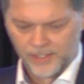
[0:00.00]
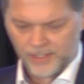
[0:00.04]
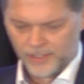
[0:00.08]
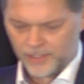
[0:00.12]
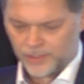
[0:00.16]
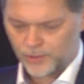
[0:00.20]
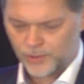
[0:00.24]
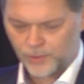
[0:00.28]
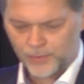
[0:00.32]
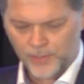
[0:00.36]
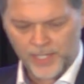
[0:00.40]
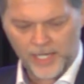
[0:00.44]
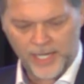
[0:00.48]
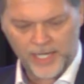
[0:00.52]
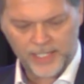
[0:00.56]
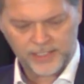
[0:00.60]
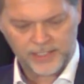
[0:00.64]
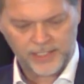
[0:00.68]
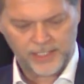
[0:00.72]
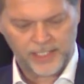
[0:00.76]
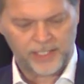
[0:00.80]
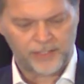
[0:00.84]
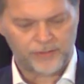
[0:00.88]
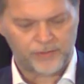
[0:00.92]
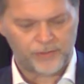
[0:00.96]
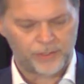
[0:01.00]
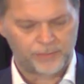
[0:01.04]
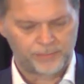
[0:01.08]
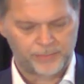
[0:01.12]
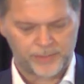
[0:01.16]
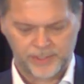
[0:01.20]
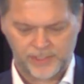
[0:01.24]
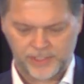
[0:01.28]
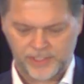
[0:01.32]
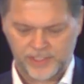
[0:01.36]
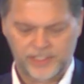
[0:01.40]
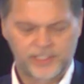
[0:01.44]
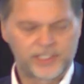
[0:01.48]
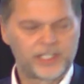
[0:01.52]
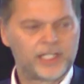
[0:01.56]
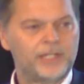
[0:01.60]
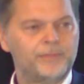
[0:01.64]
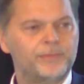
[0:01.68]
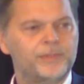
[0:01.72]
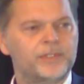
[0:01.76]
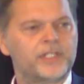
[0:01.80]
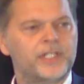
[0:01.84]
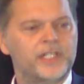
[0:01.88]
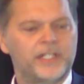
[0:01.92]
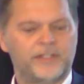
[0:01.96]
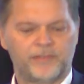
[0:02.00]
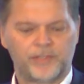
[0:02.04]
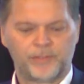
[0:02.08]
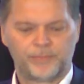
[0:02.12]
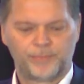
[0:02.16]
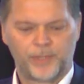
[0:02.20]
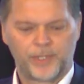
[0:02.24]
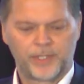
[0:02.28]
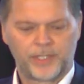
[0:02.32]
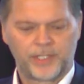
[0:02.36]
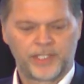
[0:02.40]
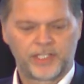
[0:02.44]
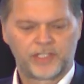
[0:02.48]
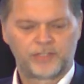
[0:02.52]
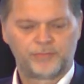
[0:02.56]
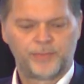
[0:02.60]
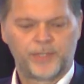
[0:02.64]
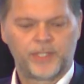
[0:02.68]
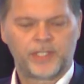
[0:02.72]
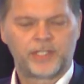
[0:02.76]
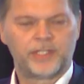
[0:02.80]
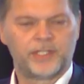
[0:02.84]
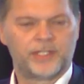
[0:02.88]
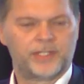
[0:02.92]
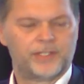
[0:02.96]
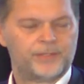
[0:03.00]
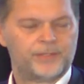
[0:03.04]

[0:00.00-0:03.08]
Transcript: So the actual outcome is the same as everybody expected.